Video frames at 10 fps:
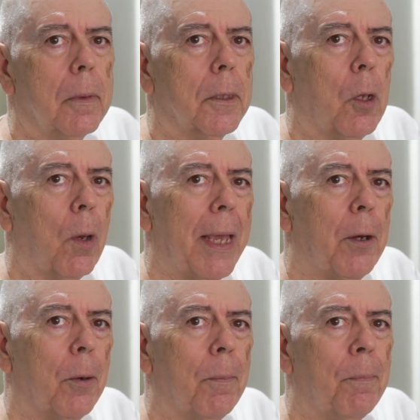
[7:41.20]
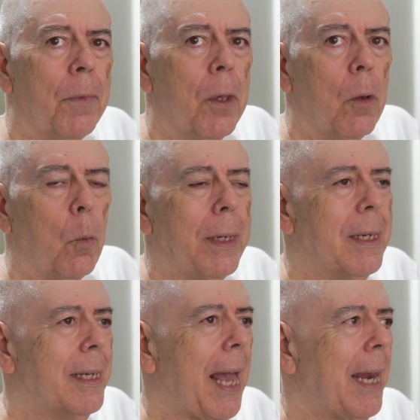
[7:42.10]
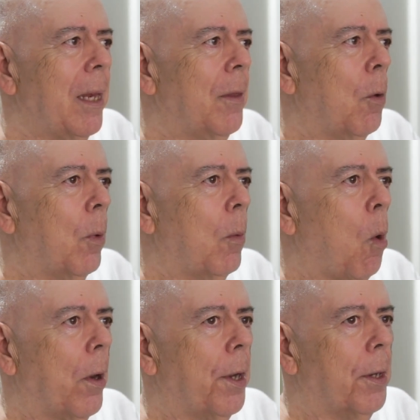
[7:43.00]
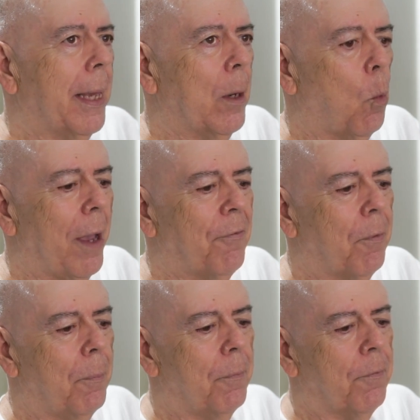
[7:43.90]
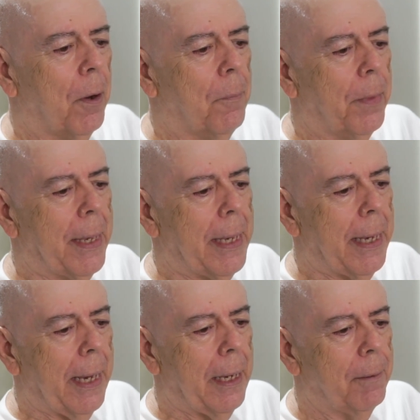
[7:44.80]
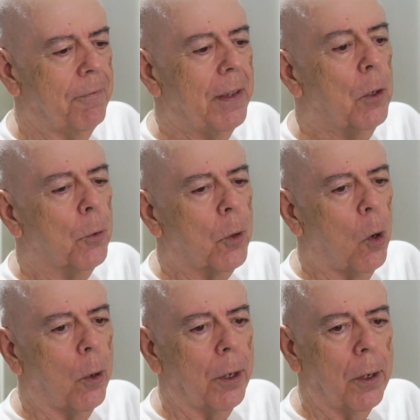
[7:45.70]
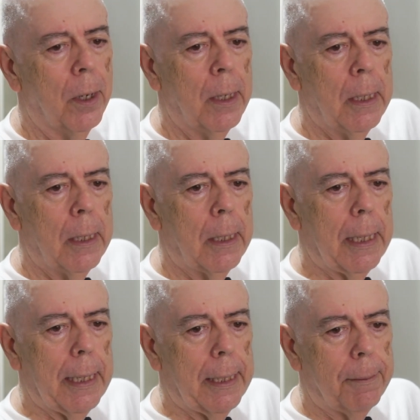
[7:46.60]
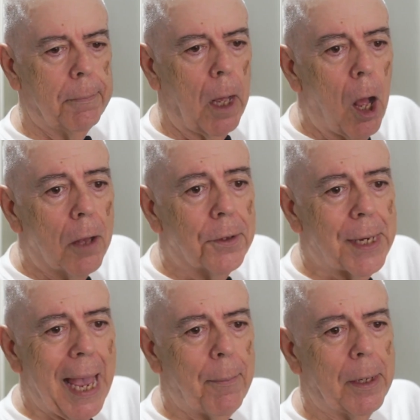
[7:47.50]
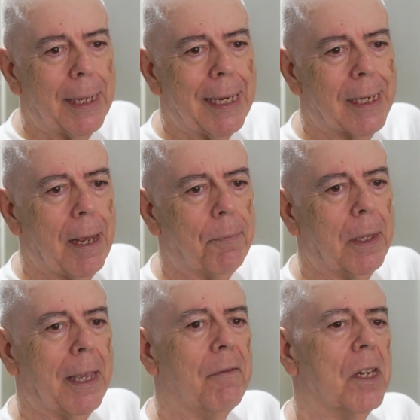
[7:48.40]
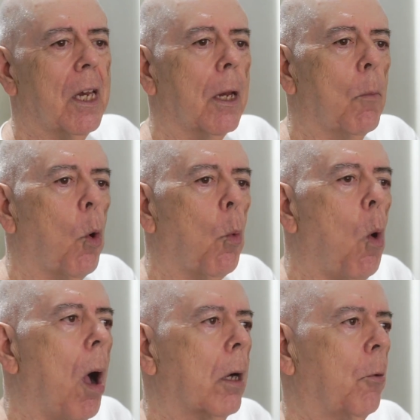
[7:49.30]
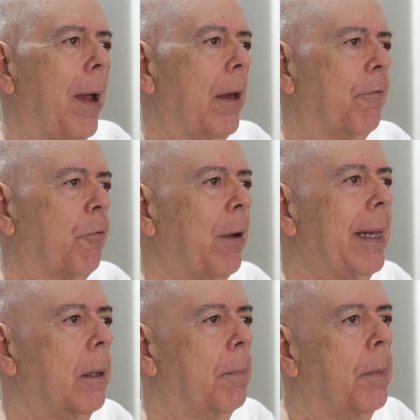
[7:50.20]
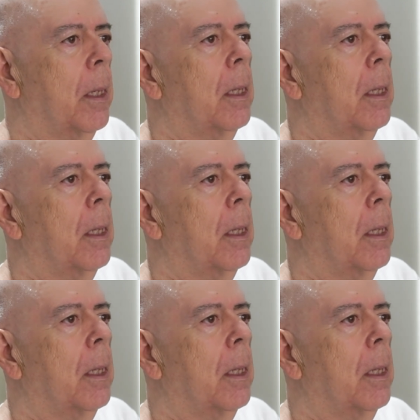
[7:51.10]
So later, we decided that we wanted to get away from the field recorder all the time and get something, give us a little more walk-around freedom.